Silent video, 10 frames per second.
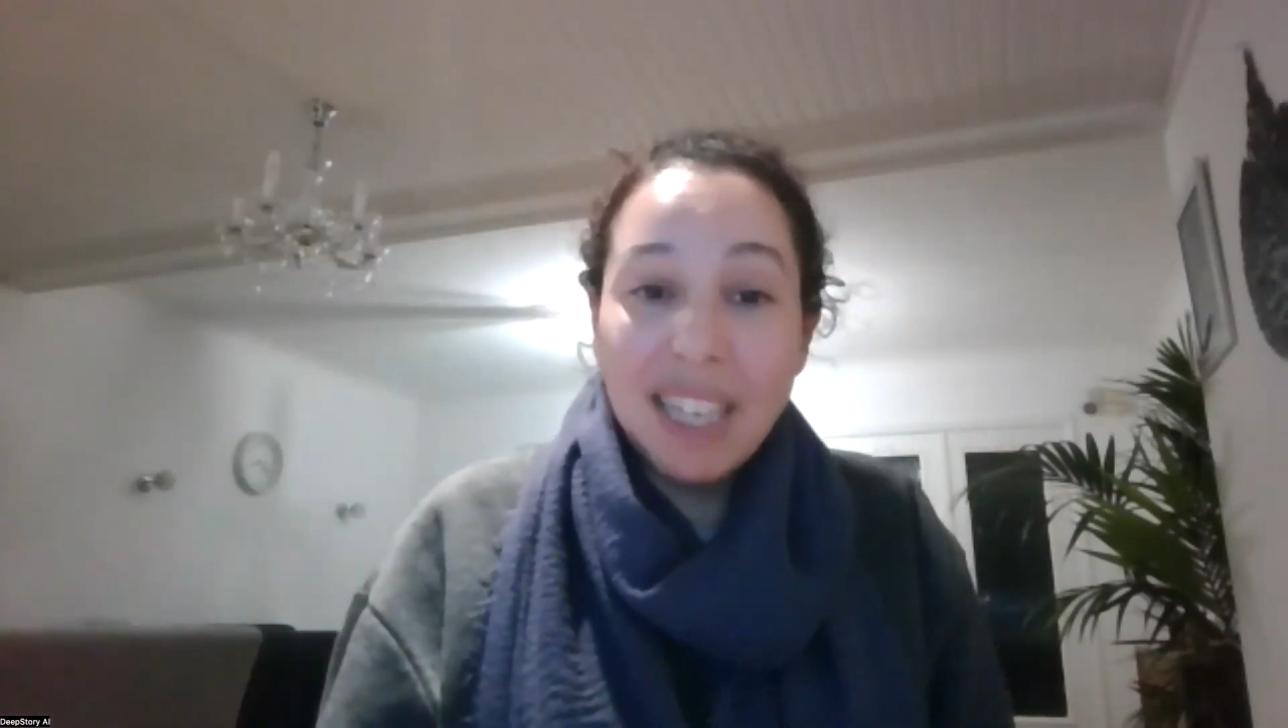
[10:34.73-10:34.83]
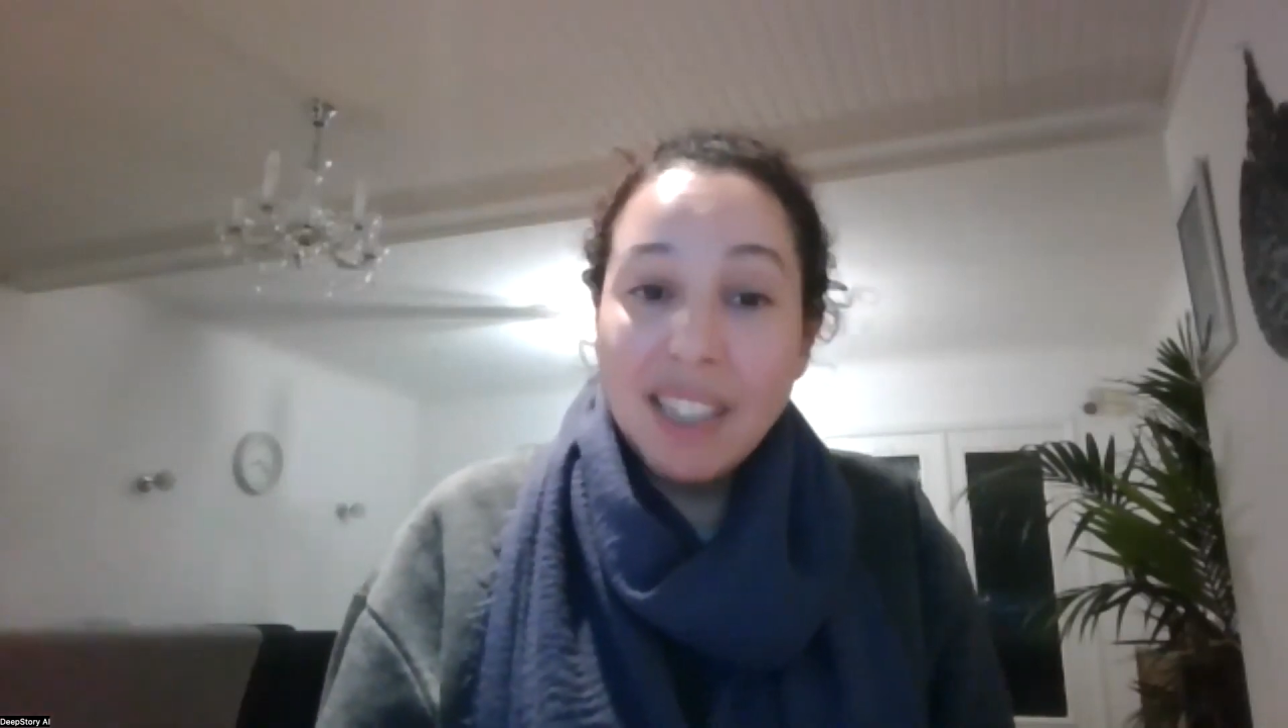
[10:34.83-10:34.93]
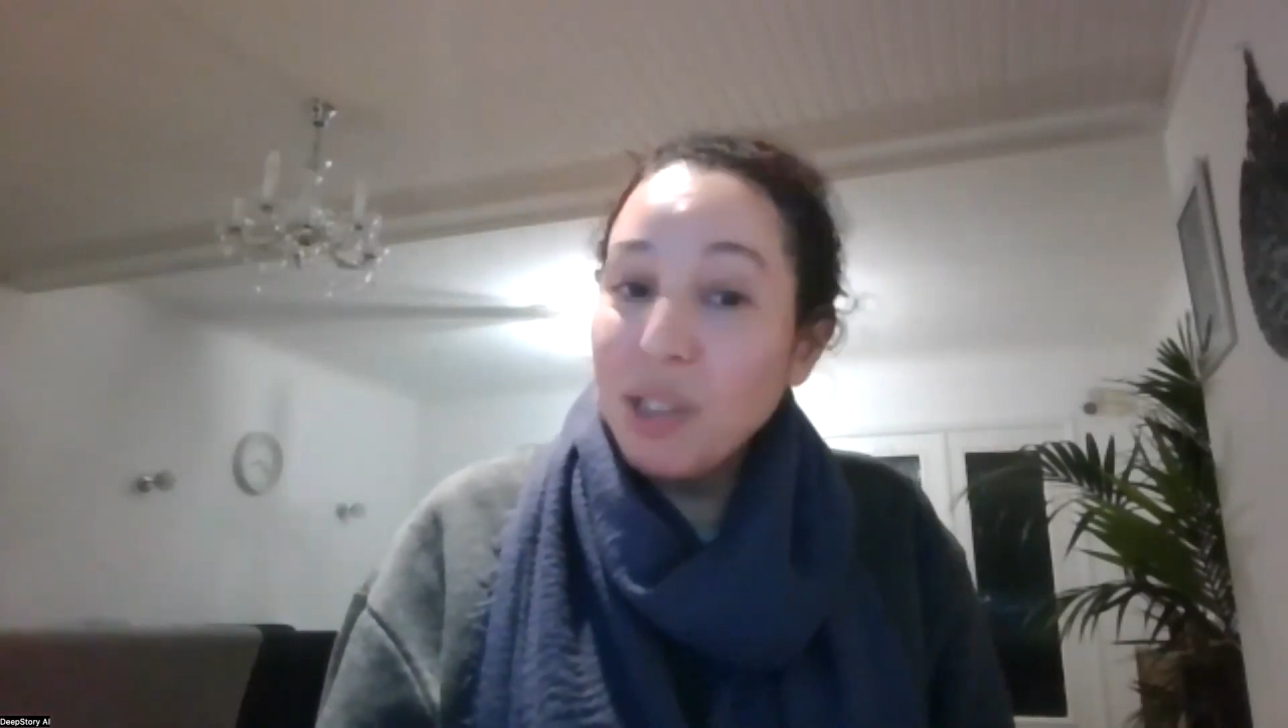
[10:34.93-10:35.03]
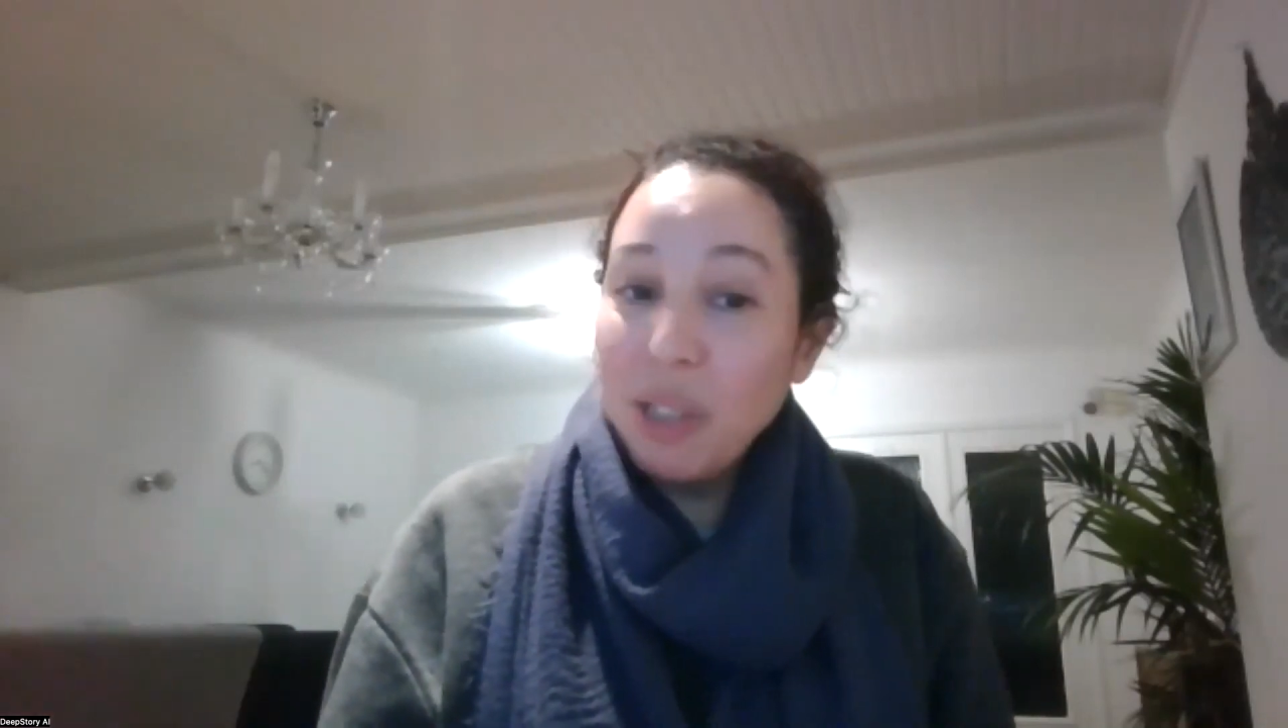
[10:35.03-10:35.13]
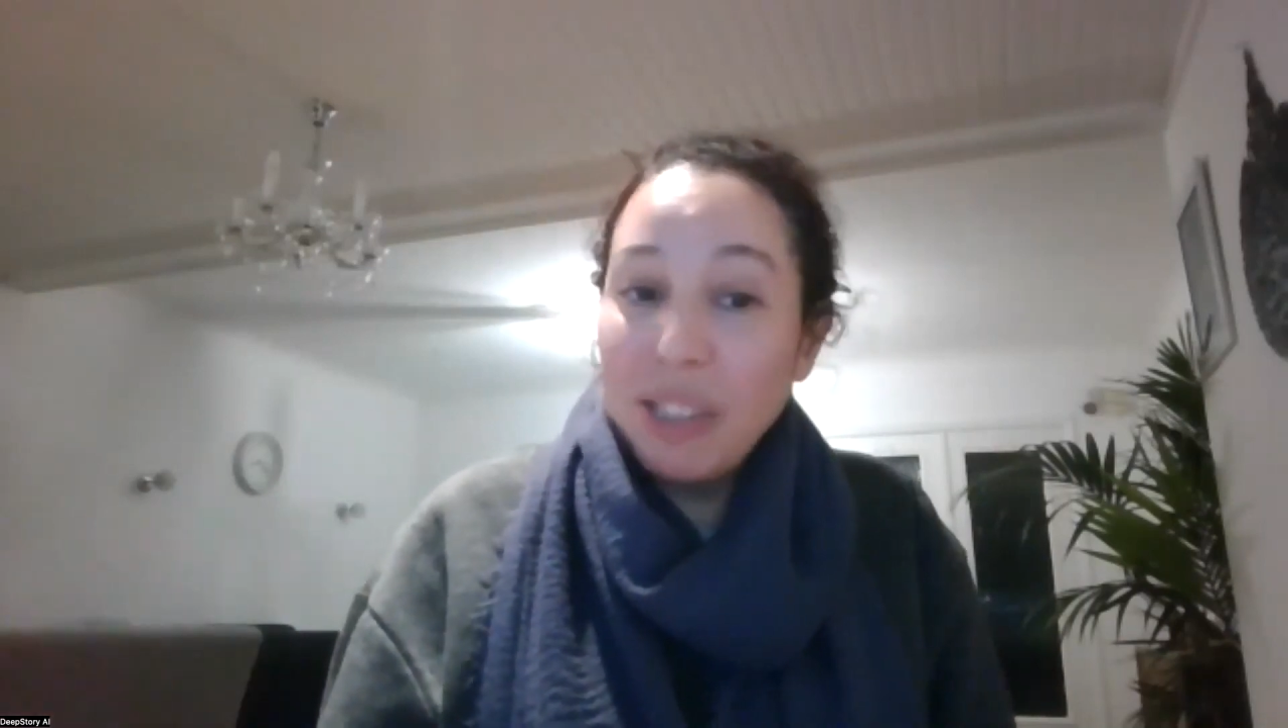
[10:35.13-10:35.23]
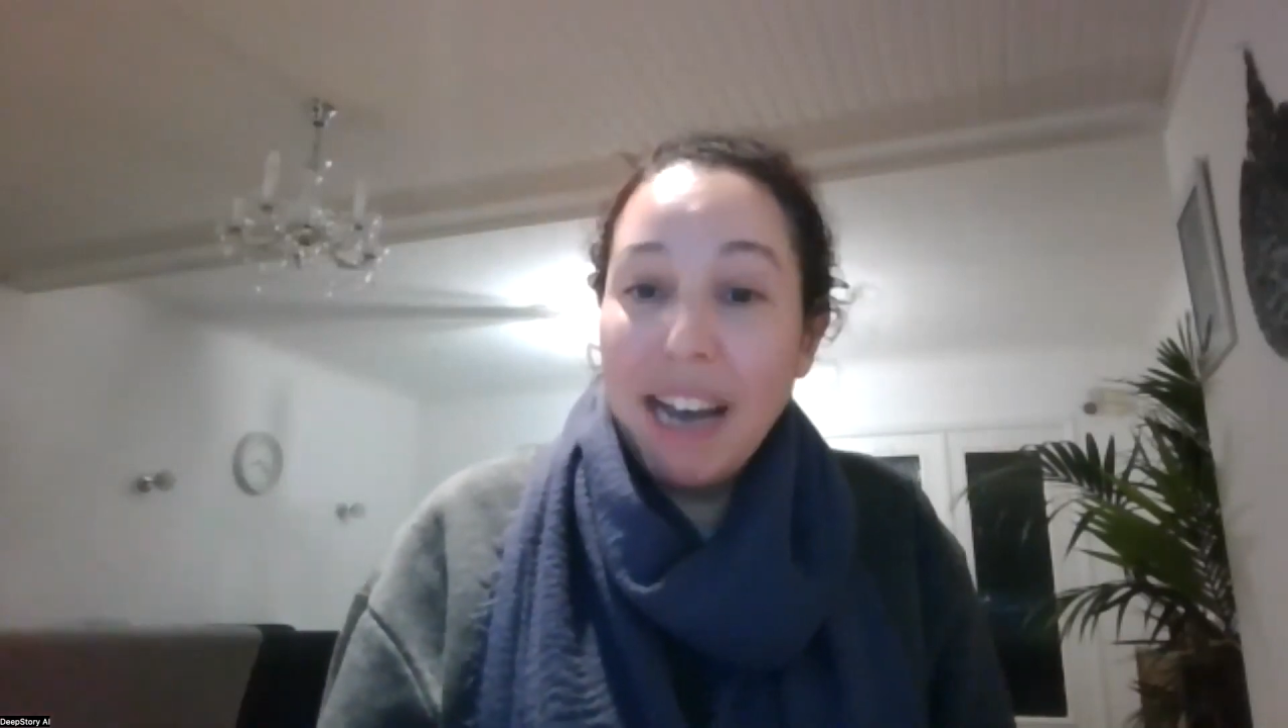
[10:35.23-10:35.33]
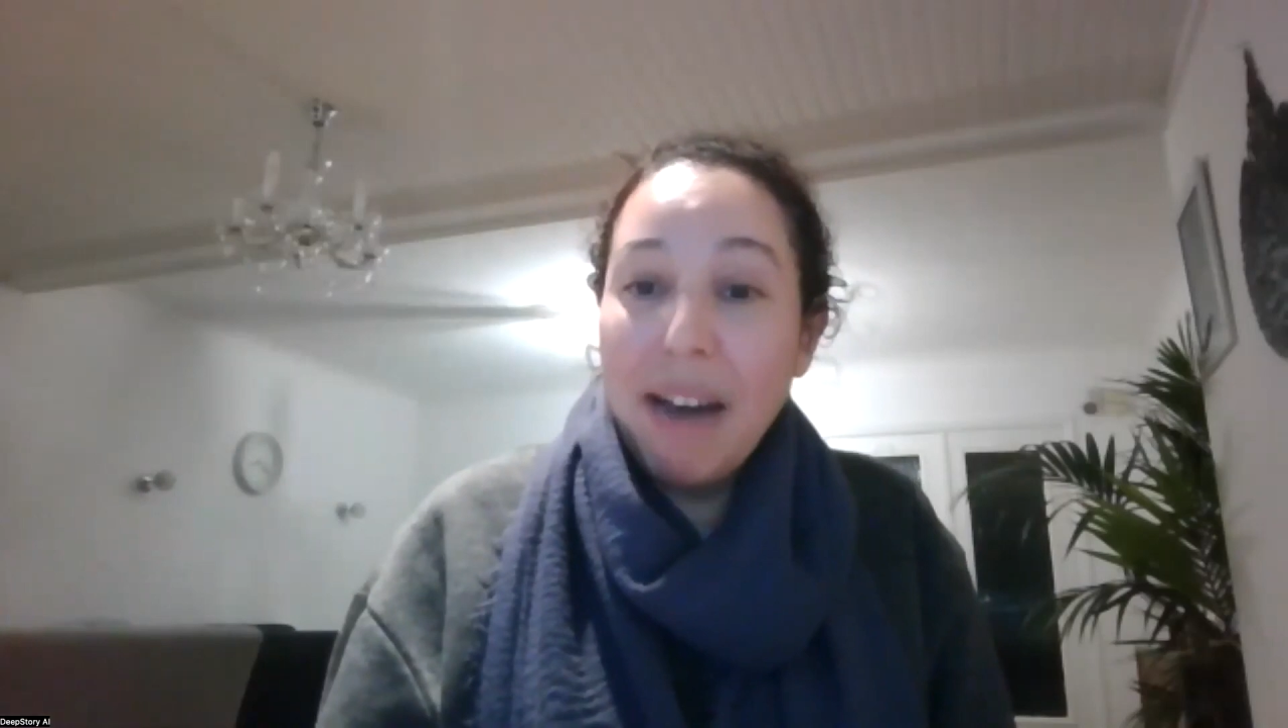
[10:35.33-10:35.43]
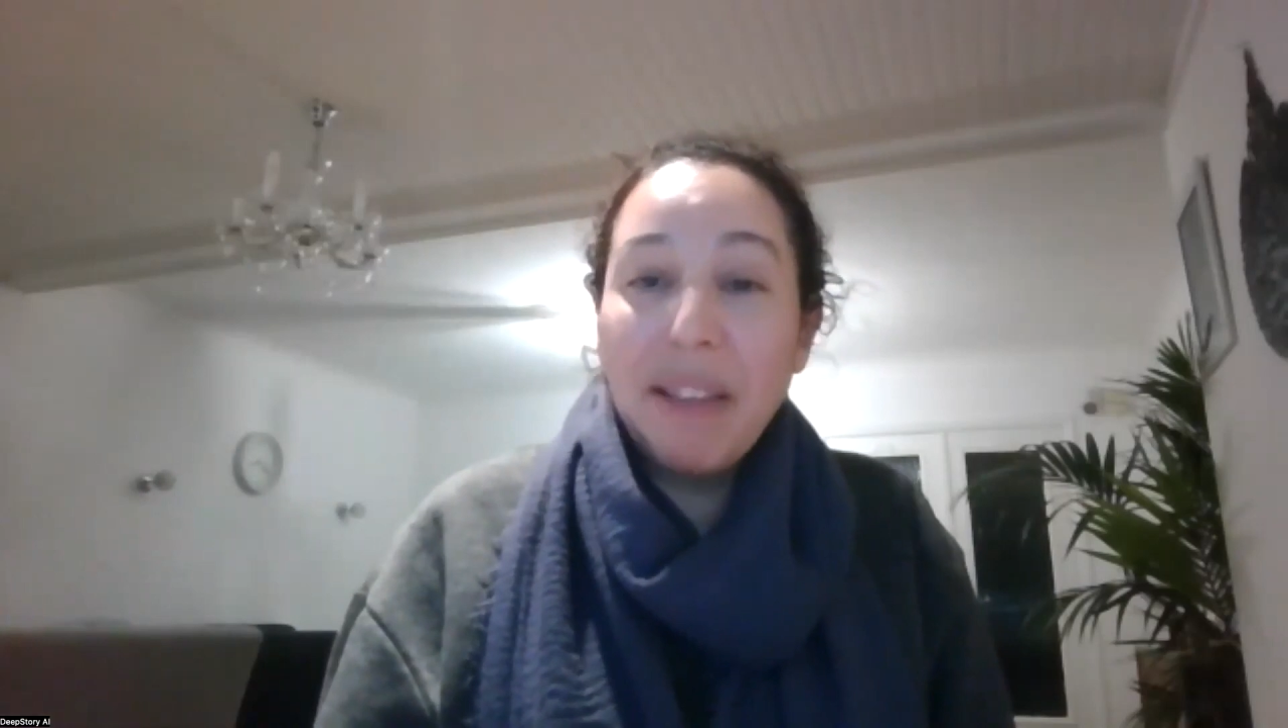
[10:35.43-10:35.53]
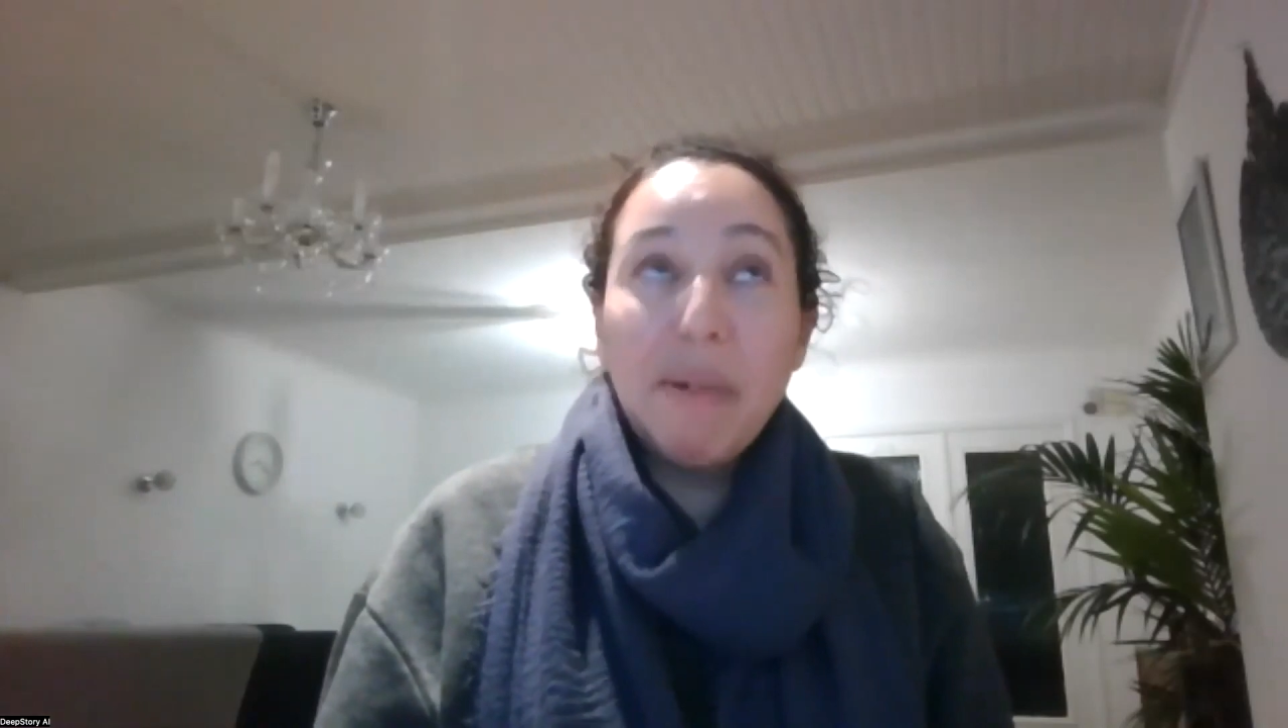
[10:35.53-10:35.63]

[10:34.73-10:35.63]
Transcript: and it turned out